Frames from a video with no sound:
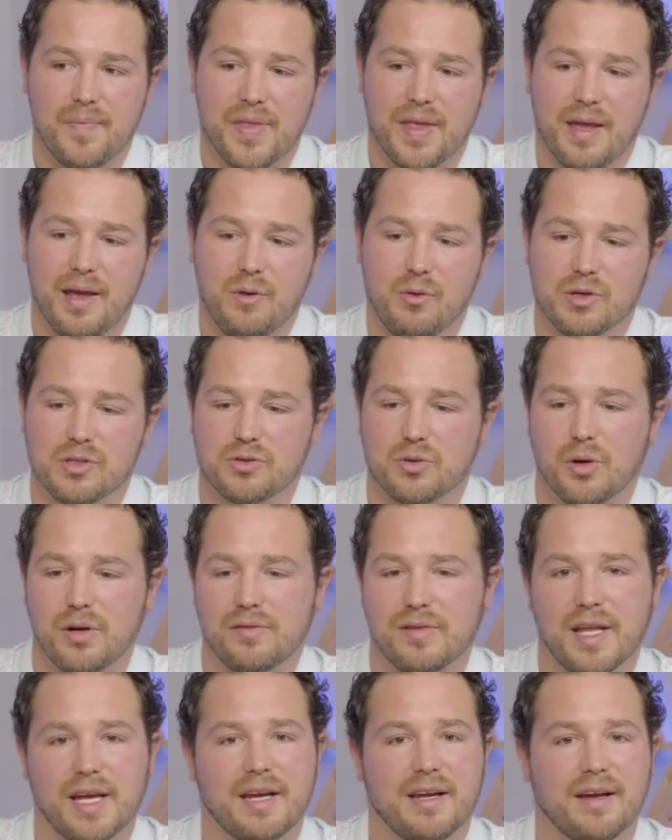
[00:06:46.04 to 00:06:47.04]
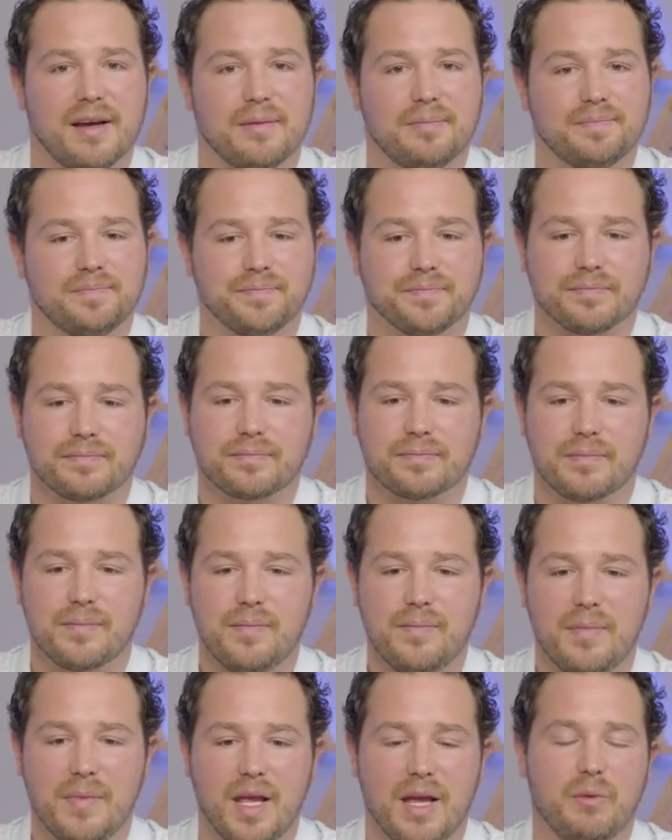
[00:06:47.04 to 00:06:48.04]
It was sort of like a
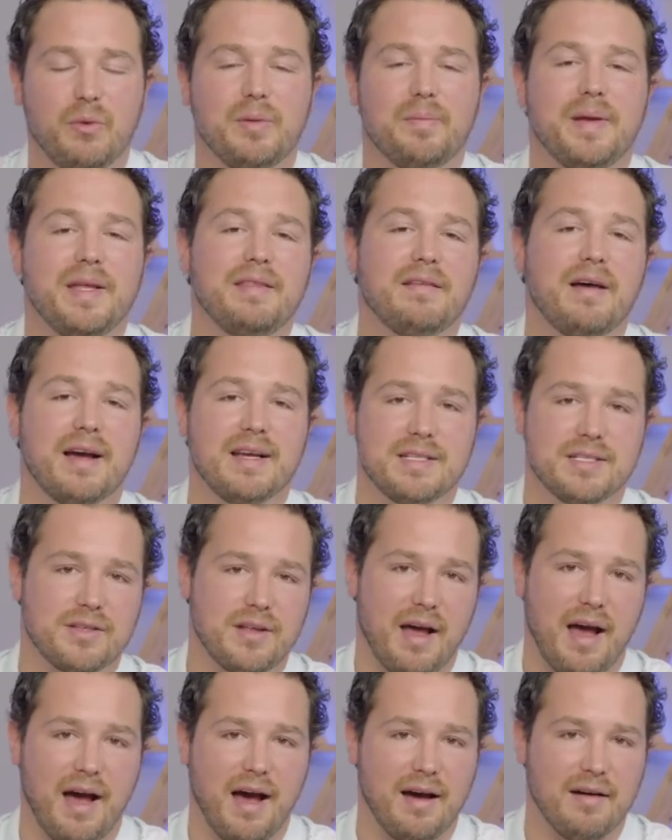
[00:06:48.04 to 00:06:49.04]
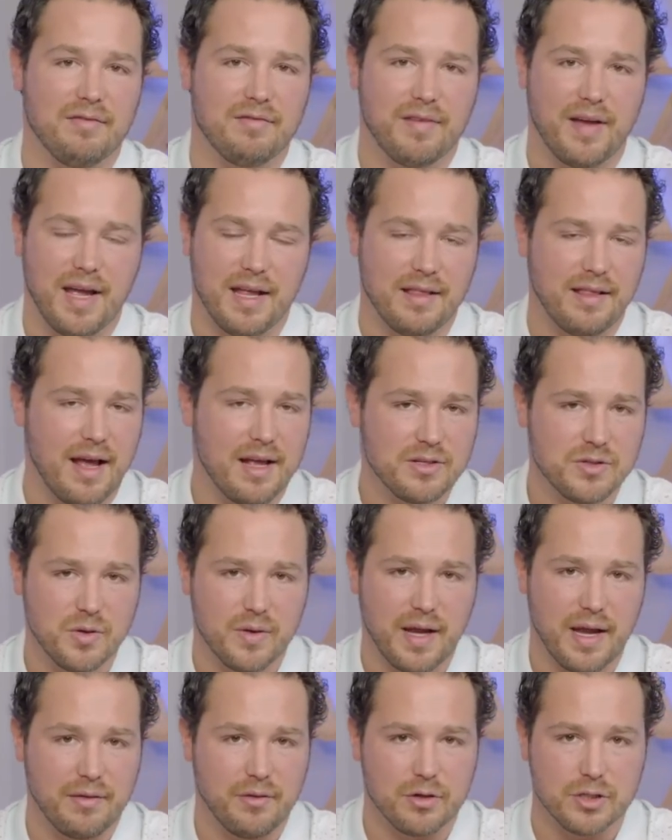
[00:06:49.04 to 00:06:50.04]
it would be nice to have. And that's
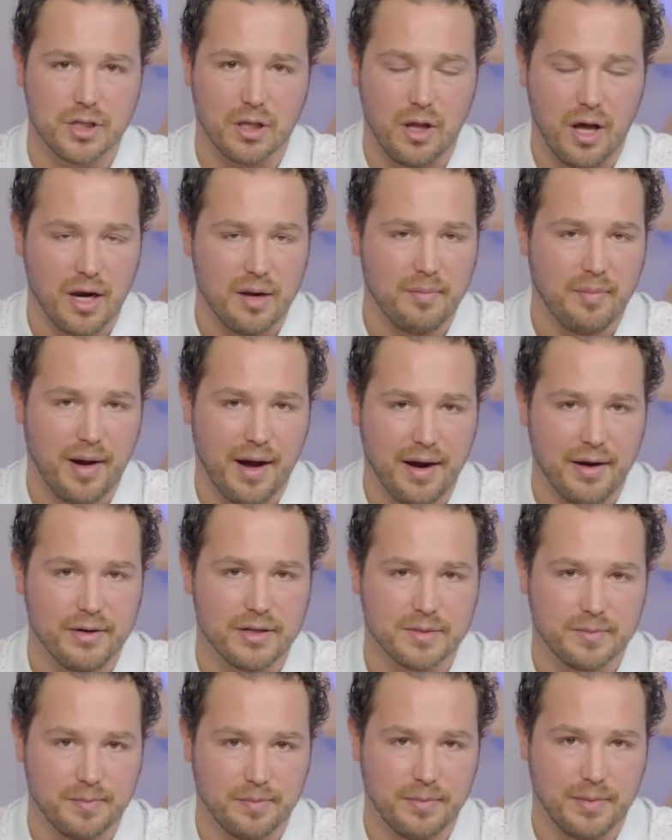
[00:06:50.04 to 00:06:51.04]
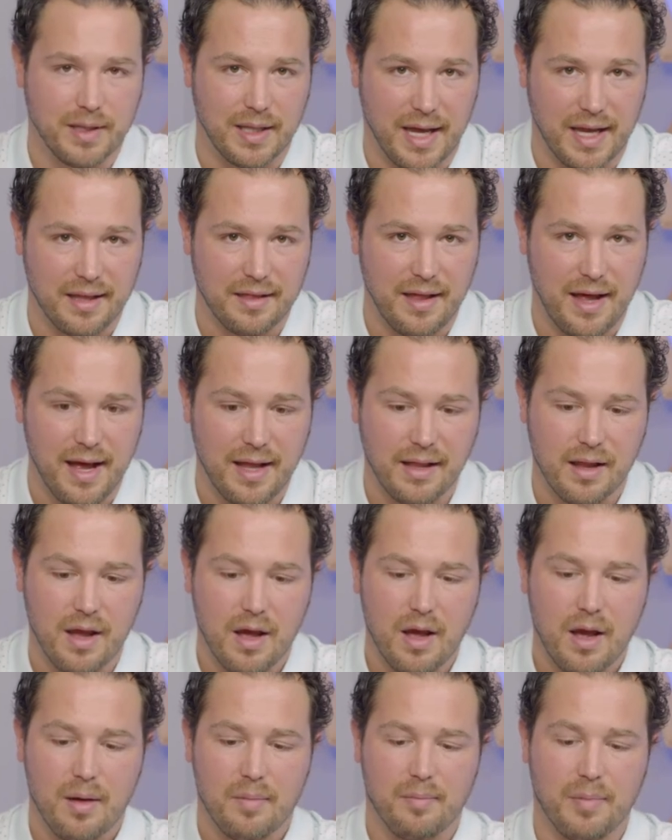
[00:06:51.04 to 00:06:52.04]
okay. There's a lot of buyers like that,
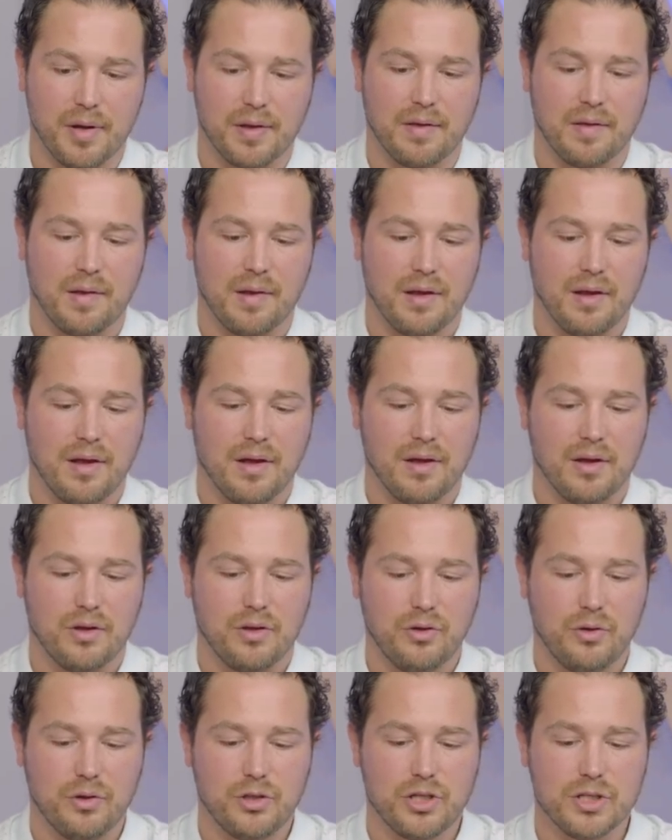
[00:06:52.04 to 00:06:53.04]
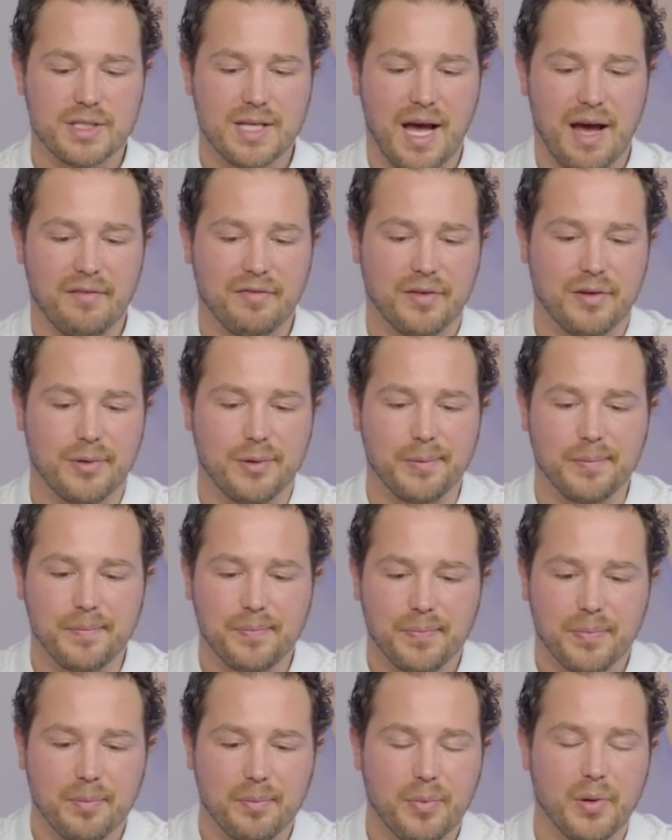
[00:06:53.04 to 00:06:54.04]
but you just have to
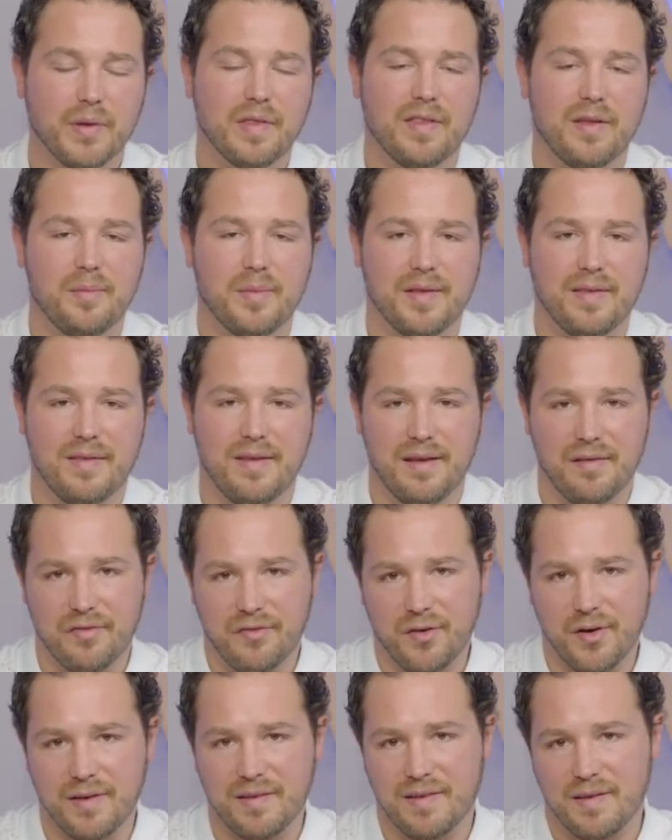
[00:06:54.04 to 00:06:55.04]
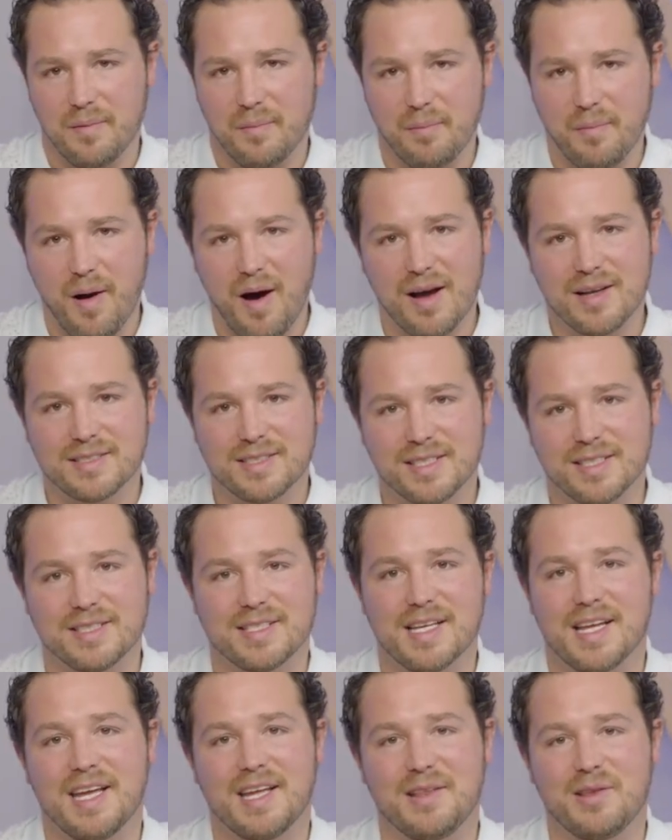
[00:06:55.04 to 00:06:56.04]
put them in different boxes
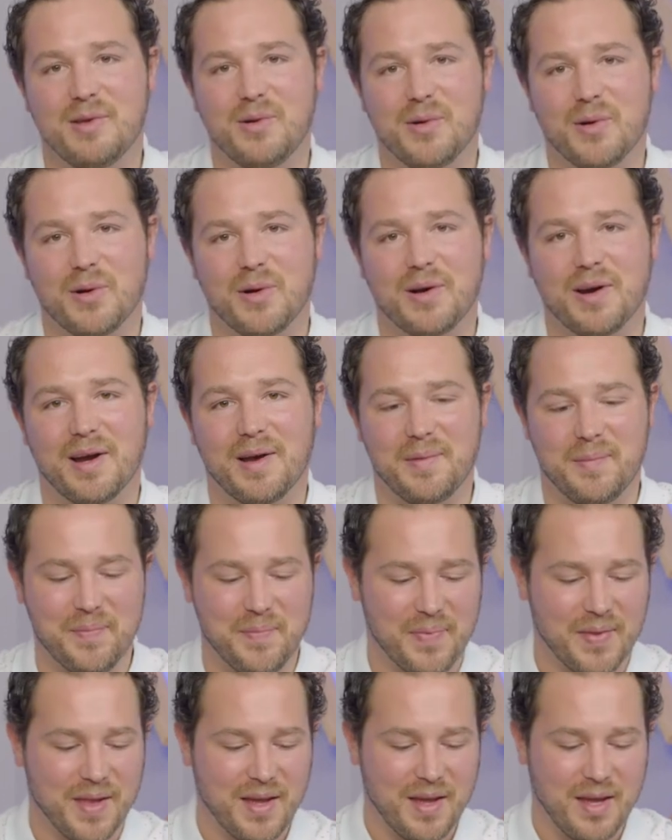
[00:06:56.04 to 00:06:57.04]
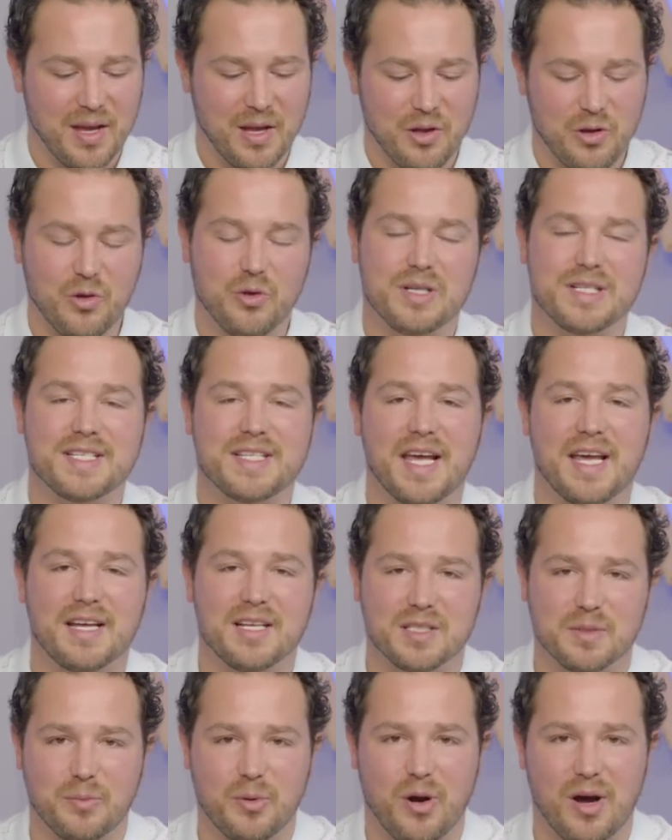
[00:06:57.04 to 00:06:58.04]
in your, um, in your
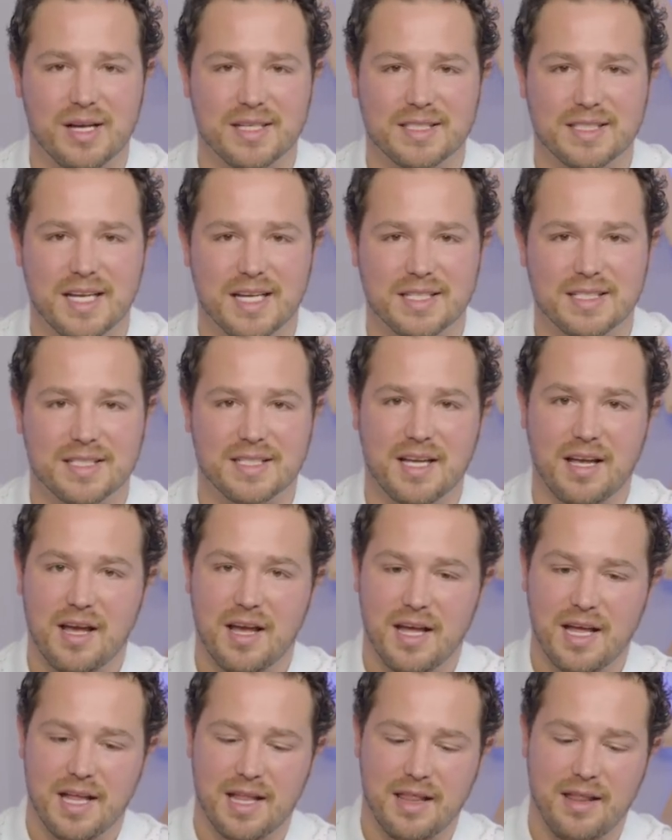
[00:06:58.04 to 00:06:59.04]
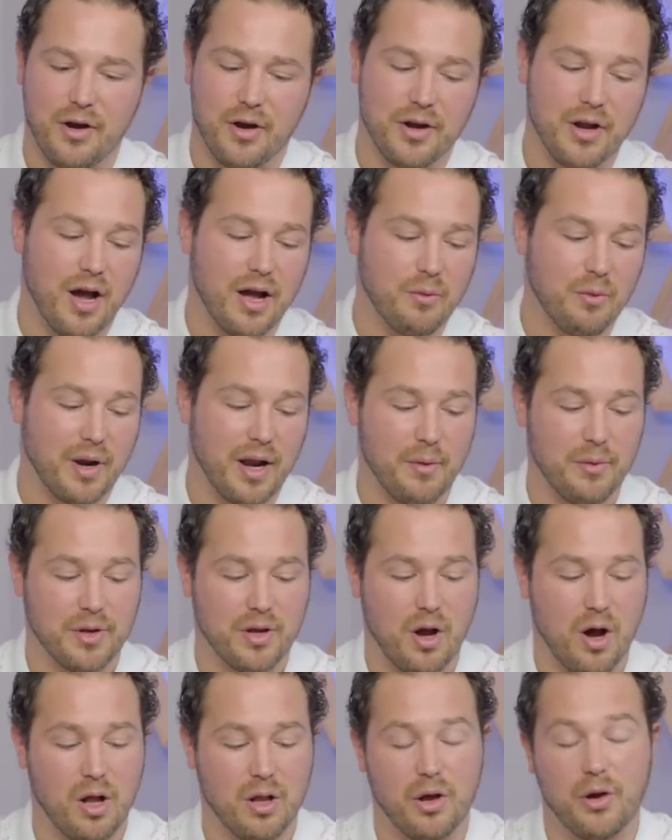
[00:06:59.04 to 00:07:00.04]
sales process. They're not what I would
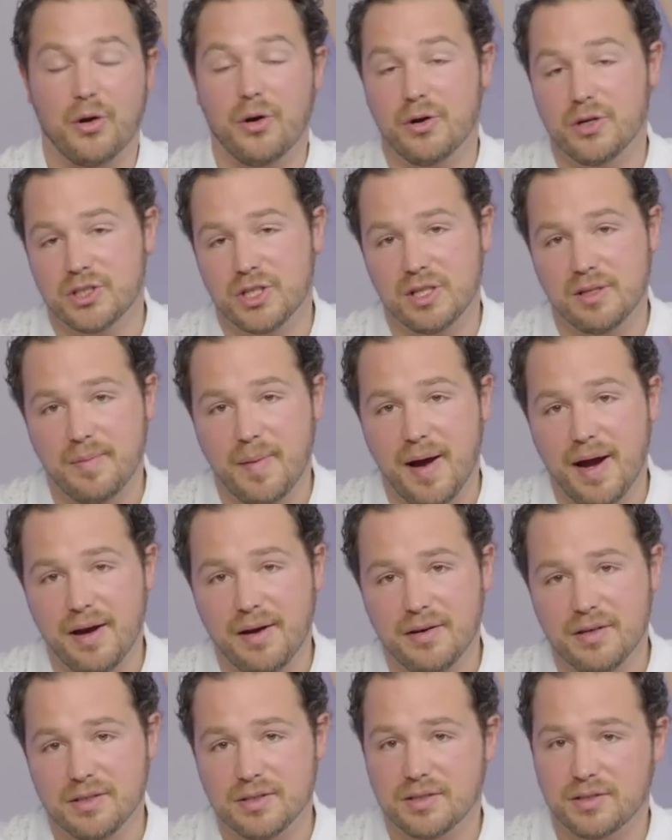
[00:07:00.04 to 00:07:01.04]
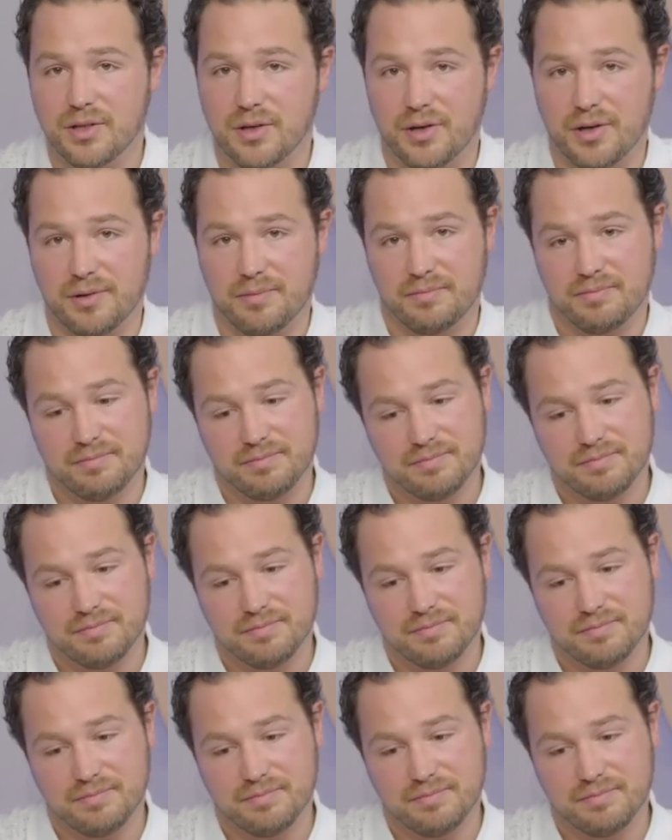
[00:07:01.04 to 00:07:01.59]
call urgent buyers. They're,